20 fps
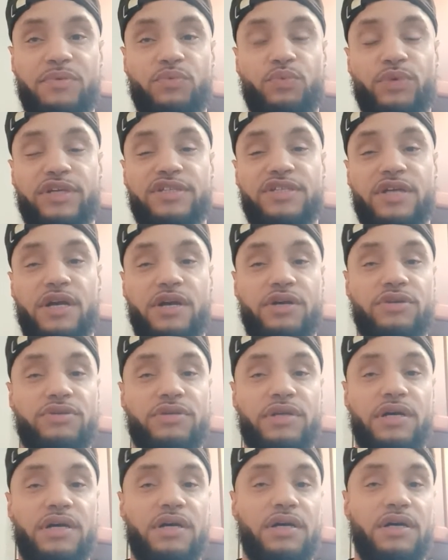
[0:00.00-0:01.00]
return
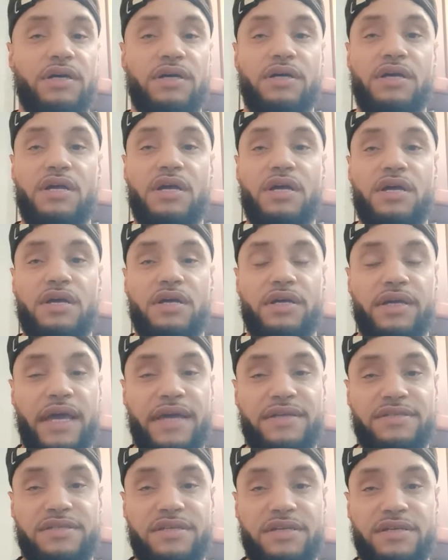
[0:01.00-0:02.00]
uh,
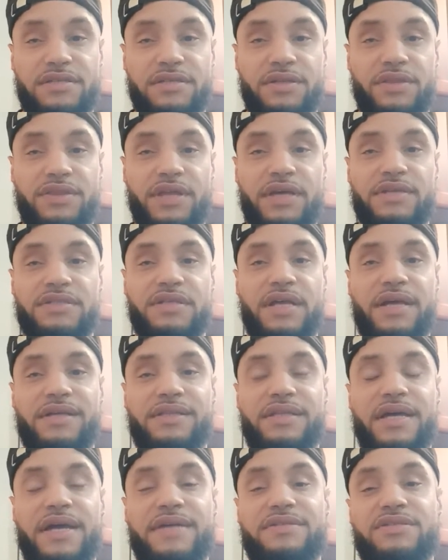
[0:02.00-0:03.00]
cases and things like
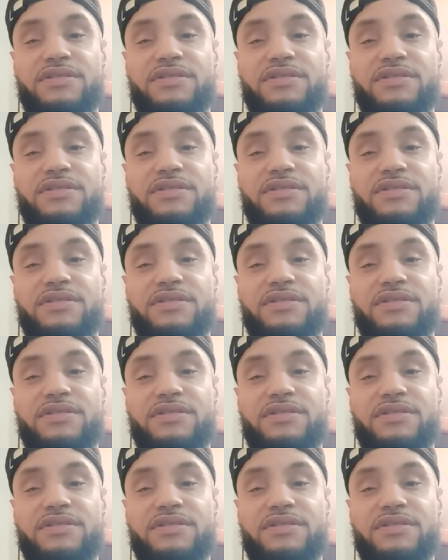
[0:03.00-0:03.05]
that.